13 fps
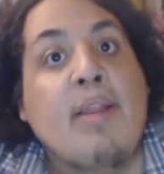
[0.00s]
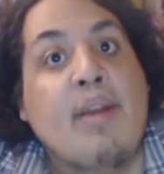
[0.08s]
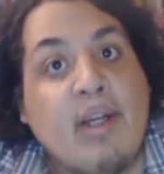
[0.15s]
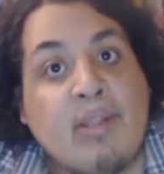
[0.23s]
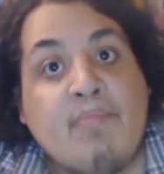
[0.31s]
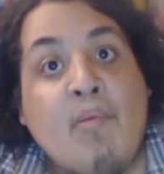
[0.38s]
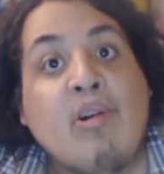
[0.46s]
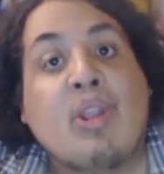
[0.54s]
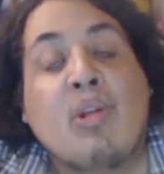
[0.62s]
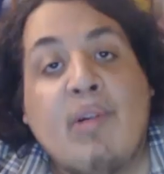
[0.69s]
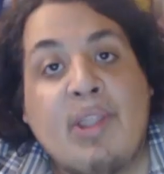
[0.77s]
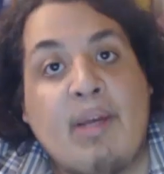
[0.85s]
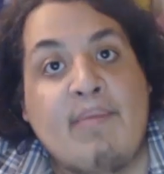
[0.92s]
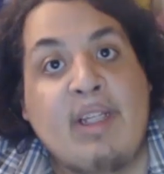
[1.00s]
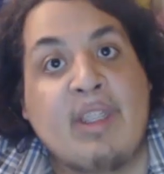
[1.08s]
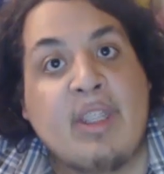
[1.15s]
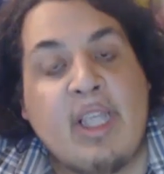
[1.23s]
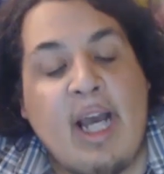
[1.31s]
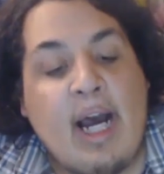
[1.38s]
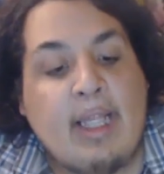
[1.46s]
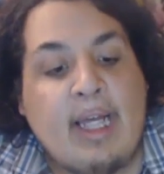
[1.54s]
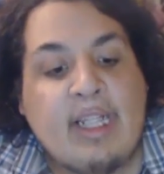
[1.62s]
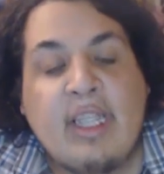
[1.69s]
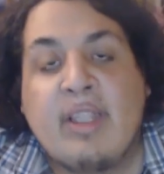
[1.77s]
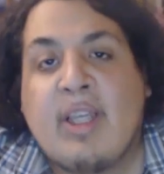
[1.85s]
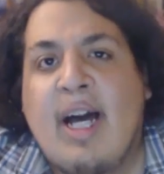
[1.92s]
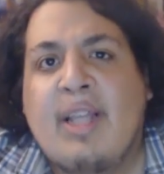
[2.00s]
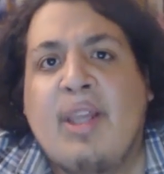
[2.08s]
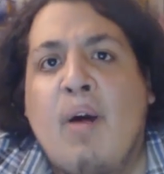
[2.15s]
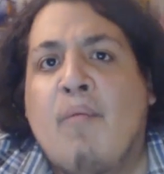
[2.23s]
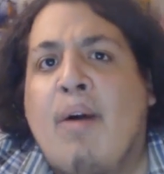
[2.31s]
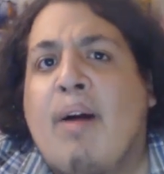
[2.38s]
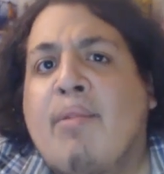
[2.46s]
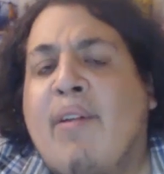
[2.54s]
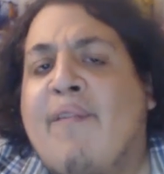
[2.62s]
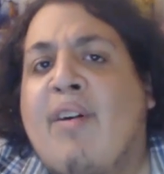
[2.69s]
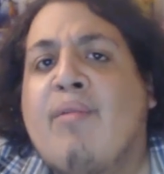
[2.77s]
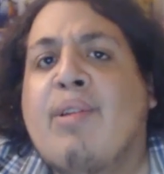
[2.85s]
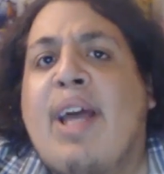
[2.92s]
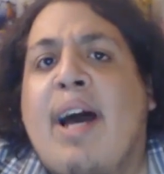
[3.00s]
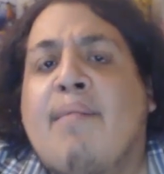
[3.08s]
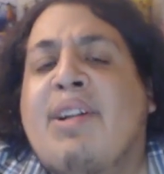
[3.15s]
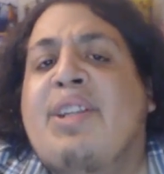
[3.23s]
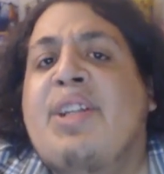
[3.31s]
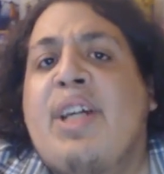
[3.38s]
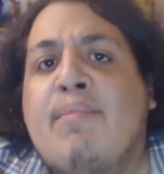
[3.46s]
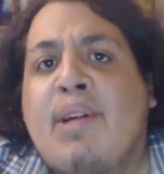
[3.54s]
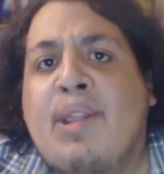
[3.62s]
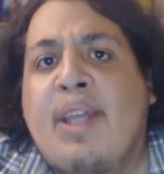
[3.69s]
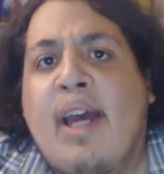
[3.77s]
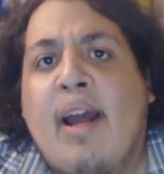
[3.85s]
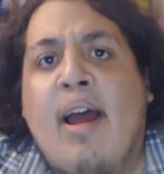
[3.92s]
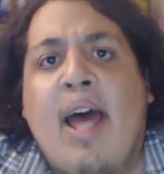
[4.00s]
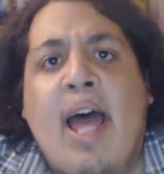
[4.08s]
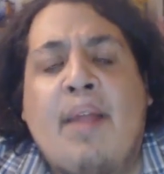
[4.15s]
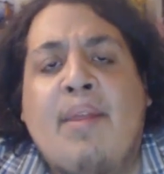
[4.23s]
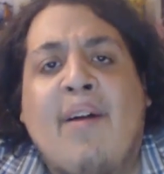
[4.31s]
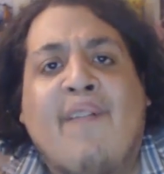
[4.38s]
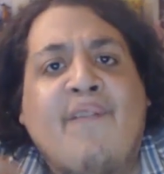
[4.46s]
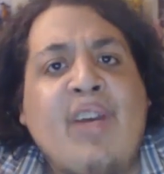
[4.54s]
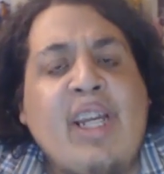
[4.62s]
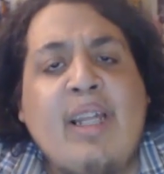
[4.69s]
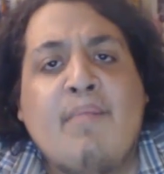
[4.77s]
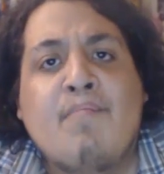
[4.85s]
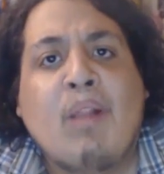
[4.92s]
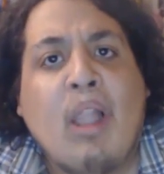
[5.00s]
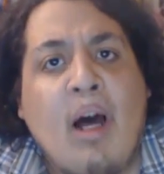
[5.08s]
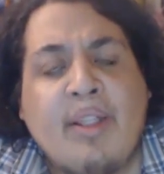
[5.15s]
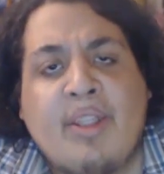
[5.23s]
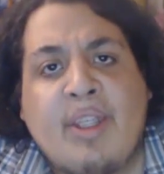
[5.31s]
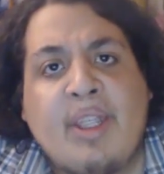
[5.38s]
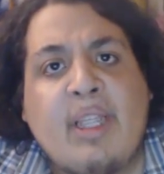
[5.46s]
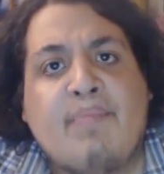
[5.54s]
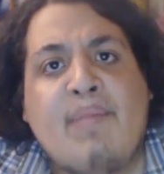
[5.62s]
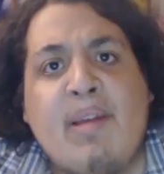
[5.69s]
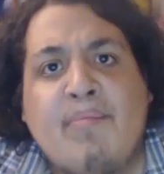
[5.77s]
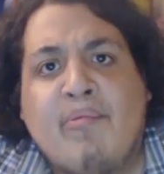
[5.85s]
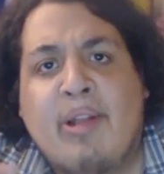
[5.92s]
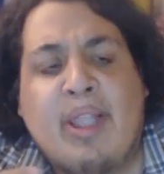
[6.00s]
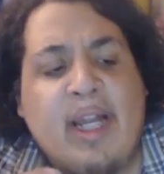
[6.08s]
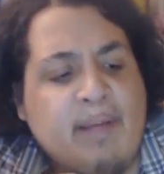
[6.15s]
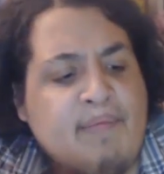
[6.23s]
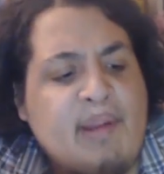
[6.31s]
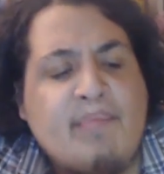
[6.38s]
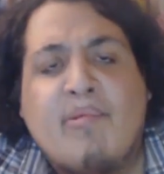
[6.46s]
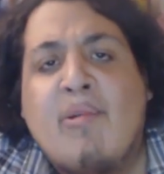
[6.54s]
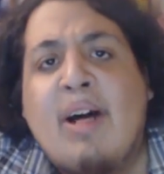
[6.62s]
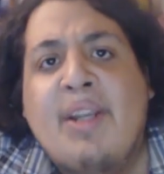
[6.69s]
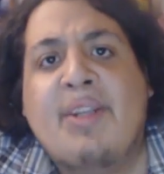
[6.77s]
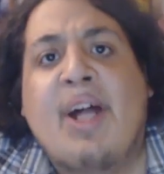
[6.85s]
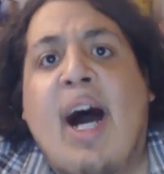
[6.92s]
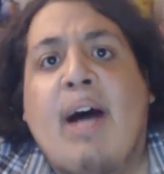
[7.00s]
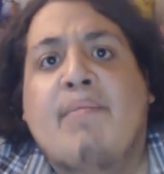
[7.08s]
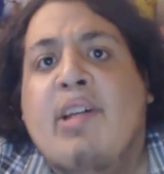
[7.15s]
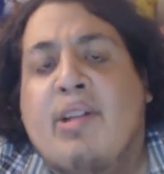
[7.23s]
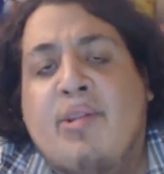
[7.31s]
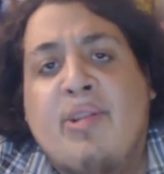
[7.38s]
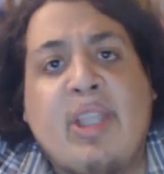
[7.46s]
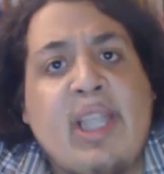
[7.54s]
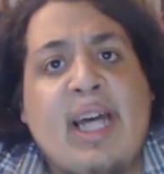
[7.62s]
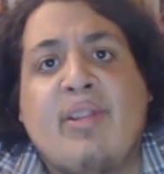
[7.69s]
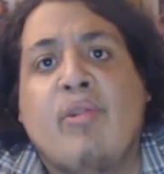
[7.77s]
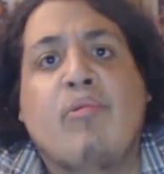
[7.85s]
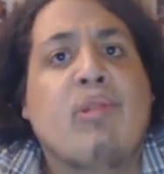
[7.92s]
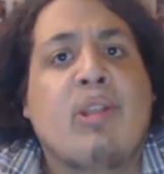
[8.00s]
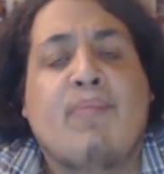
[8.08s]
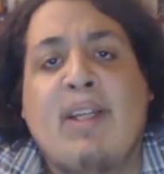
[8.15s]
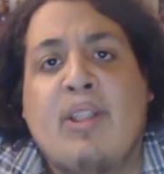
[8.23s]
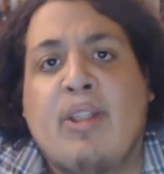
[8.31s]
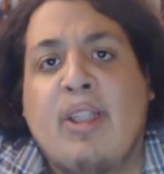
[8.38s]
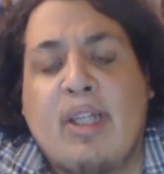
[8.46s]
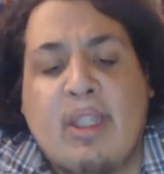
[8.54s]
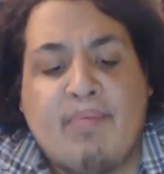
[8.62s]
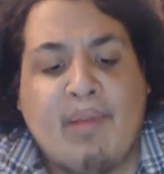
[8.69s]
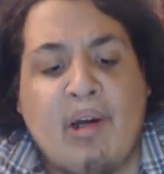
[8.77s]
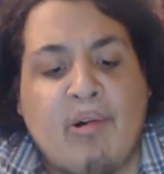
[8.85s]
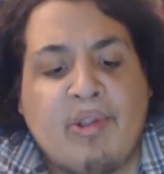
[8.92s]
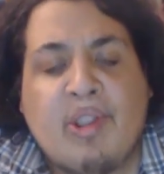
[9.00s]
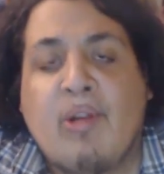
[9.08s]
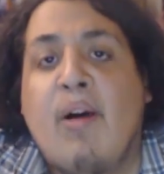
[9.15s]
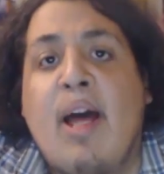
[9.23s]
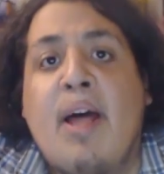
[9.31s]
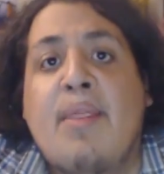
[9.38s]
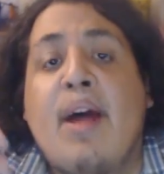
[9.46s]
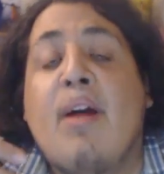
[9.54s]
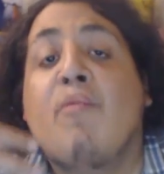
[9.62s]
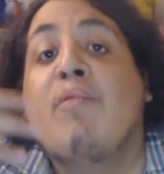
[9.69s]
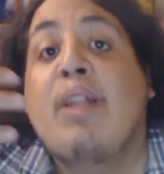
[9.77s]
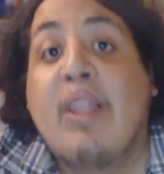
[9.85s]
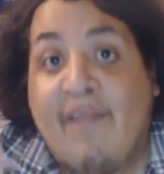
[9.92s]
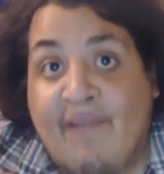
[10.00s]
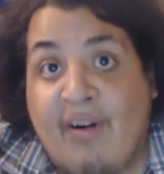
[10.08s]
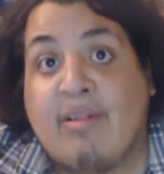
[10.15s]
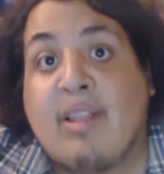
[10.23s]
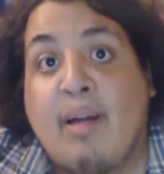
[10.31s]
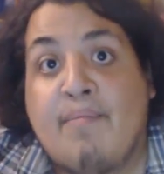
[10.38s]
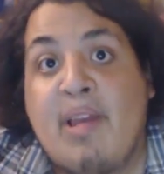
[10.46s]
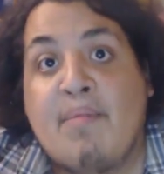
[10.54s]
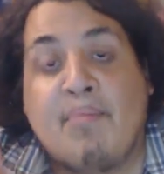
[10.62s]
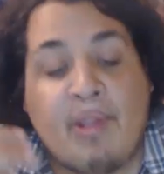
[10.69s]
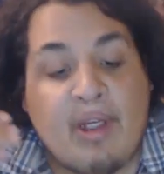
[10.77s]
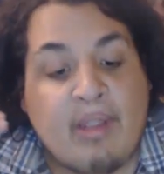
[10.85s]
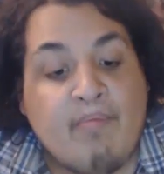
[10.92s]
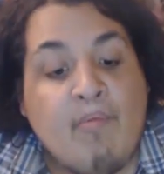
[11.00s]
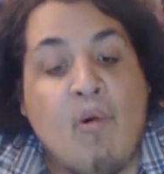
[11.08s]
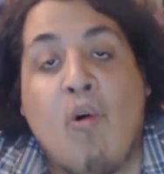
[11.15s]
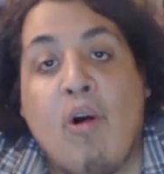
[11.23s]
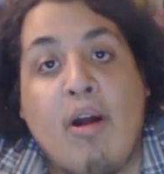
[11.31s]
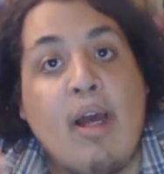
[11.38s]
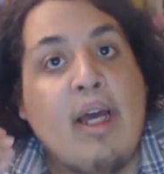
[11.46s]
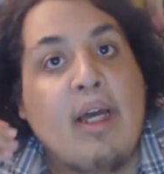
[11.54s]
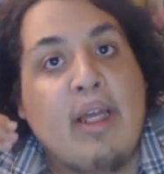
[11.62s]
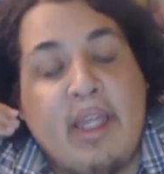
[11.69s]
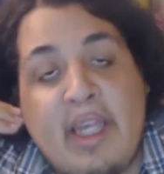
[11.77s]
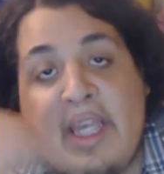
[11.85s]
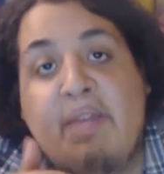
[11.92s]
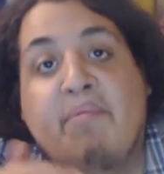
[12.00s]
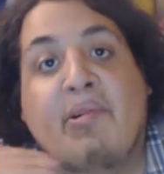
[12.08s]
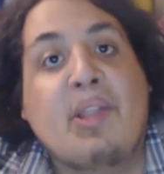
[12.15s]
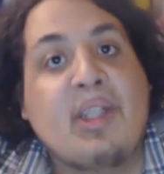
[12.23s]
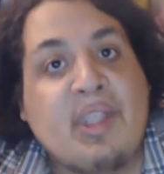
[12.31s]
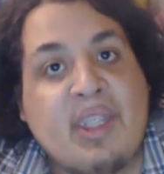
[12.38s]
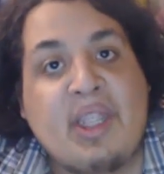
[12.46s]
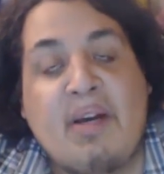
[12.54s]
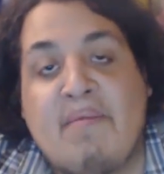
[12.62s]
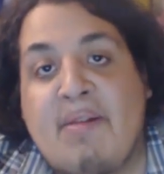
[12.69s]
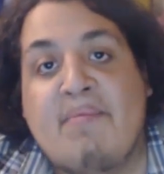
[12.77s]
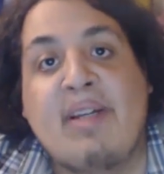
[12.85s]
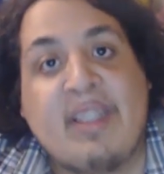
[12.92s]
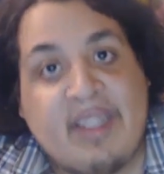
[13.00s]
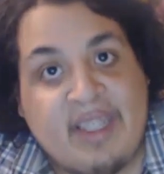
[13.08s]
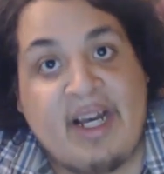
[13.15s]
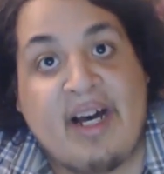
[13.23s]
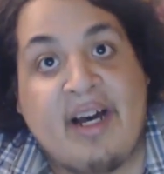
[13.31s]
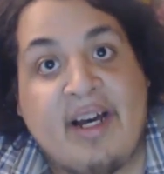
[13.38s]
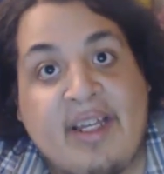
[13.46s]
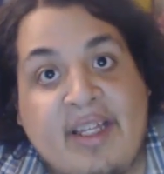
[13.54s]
There's more to it than meets the eye. Like, these guys, why would the fuck would they have a demon there, and they're feeding blood to these people and letting people die? Because you see that dude just basically explode. So they're really fucked up people. There's more evilness to them that meets the eye.